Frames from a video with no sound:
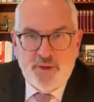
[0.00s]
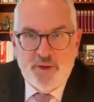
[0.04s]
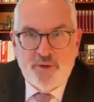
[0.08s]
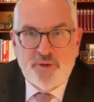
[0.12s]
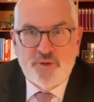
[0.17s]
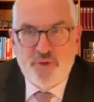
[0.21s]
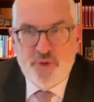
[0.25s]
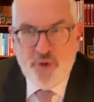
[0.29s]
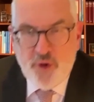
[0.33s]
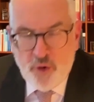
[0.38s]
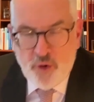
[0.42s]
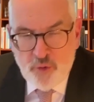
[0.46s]

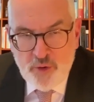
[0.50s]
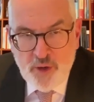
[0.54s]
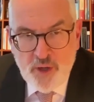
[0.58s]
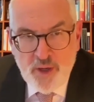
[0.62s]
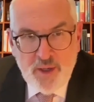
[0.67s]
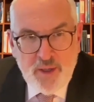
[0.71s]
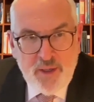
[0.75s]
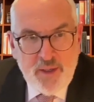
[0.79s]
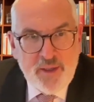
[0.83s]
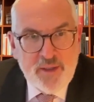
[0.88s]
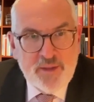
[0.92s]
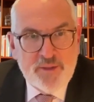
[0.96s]
stroke.
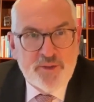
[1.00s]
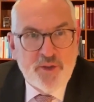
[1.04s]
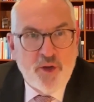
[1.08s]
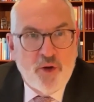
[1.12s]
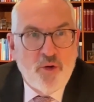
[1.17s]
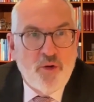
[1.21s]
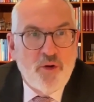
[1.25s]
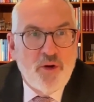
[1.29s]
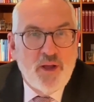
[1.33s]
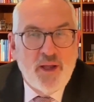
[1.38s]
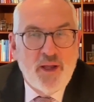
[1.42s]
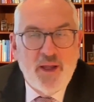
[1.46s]

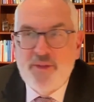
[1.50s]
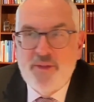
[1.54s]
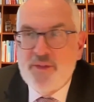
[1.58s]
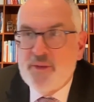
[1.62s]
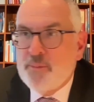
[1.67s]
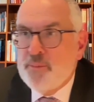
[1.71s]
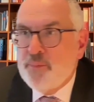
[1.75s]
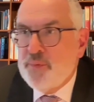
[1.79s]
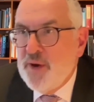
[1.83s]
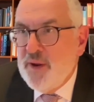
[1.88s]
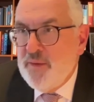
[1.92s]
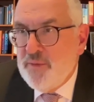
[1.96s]
So in the
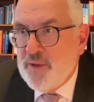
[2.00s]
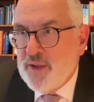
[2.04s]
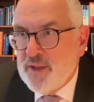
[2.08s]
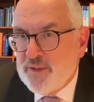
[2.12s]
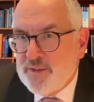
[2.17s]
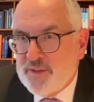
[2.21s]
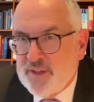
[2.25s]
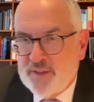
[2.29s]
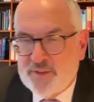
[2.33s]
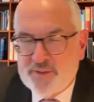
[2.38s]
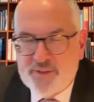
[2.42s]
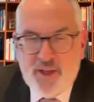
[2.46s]

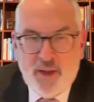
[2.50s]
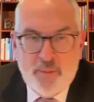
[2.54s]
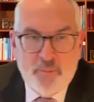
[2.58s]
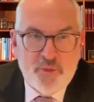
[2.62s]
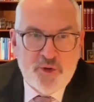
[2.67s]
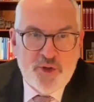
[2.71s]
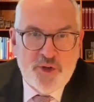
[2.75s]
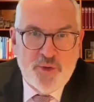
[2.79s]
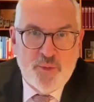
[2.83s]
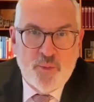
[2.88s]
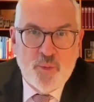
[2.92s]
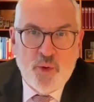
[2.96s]
previous
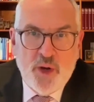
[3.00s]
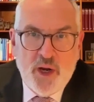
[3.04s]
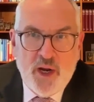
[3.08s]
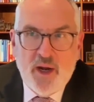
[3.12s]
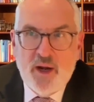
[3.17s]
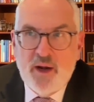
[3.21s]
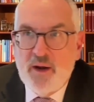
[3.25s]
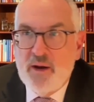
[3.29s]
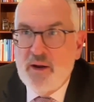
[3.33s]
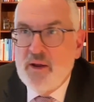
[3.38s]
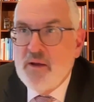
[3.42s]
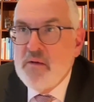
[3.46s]
assumption
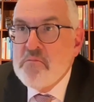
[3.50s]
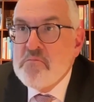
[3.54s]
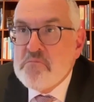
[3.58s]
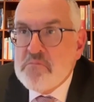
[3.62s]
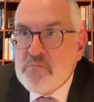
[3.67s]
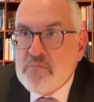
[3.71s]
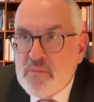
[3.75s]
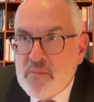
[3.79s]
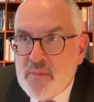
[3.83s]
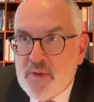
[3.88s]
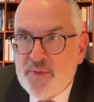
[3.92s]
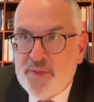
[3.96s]
were
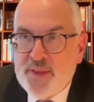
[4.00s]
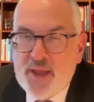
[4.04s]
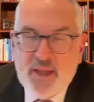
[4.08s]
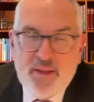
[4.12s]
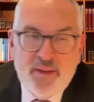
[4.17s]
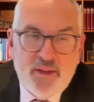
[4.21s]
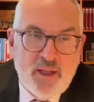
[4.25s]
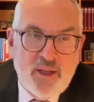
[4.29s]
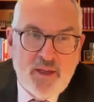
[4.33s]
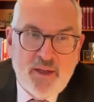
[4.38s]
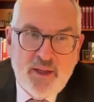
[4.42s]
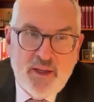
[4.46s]
that
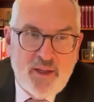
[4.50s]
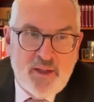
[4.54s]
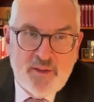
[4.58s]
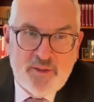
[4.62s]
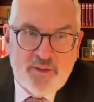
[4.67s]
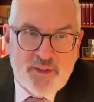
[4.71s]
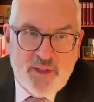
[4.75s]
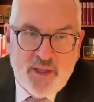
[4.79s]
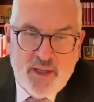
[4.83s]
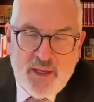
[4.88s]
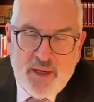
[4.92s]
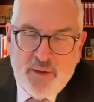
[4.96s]
it
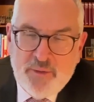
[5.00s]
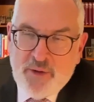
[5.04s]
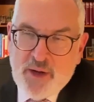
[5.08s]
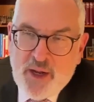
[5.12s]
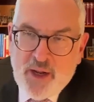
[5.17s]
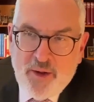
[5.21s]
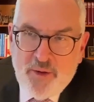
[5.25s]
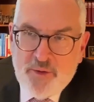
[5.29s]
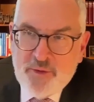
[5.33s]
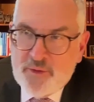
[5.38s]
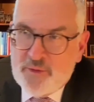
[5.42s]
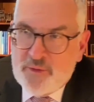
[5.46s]
is
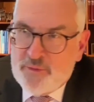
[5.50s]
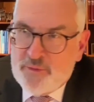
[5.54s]
around